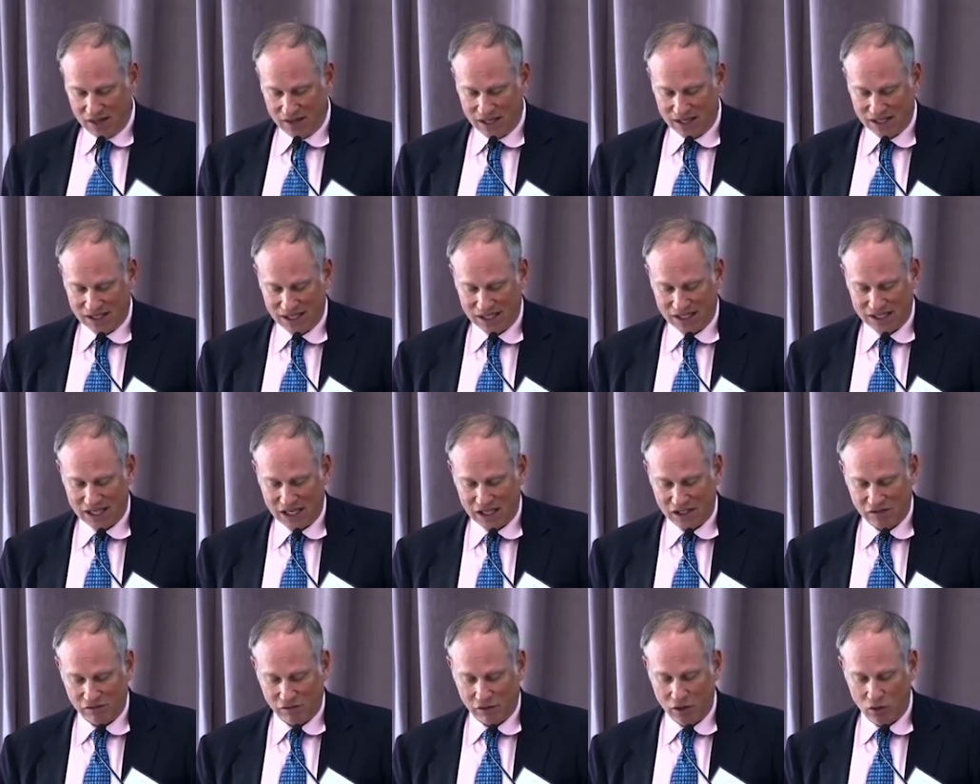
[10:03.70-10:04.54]
they
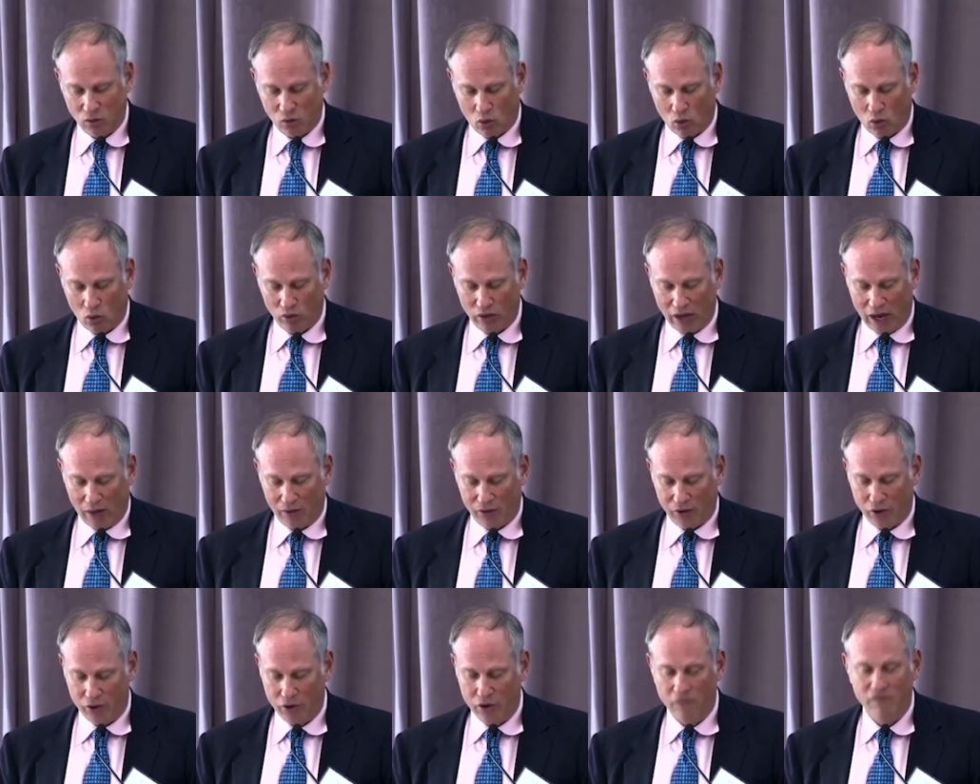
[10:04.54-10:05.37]
successfully rolled out
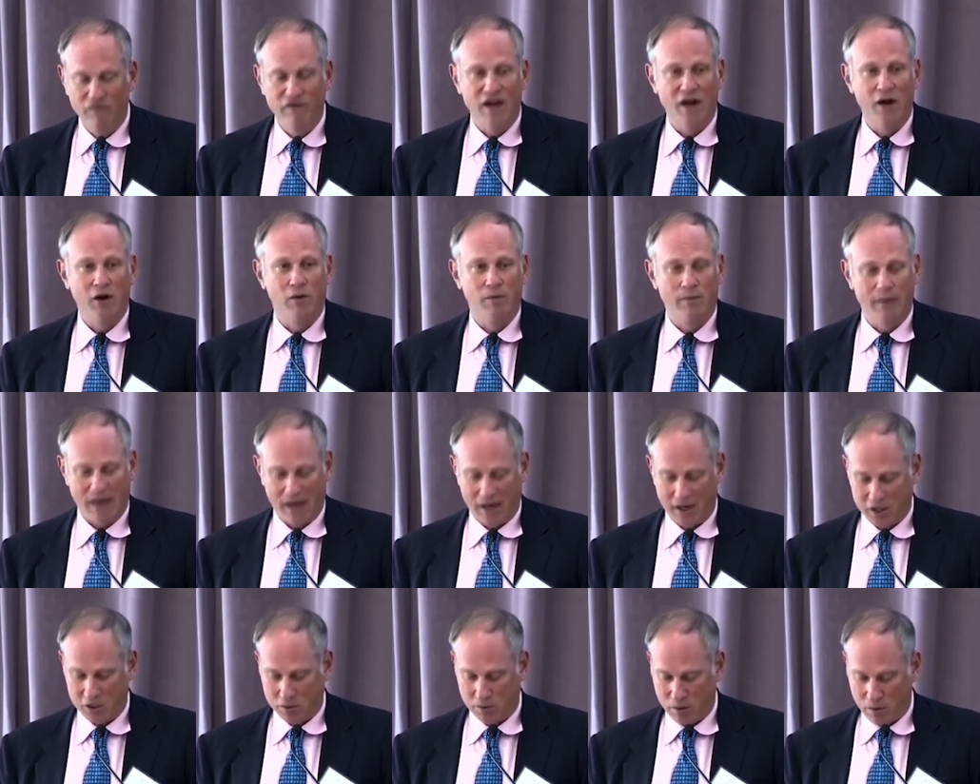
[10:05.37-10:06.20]
their new vendor
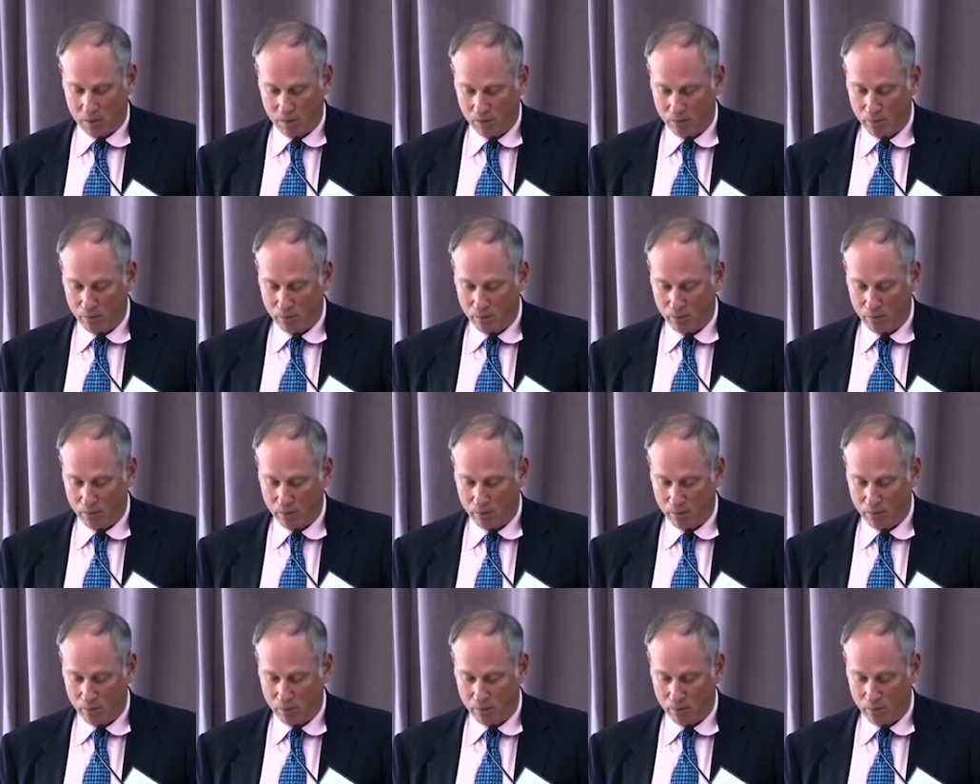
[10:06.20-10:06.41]
management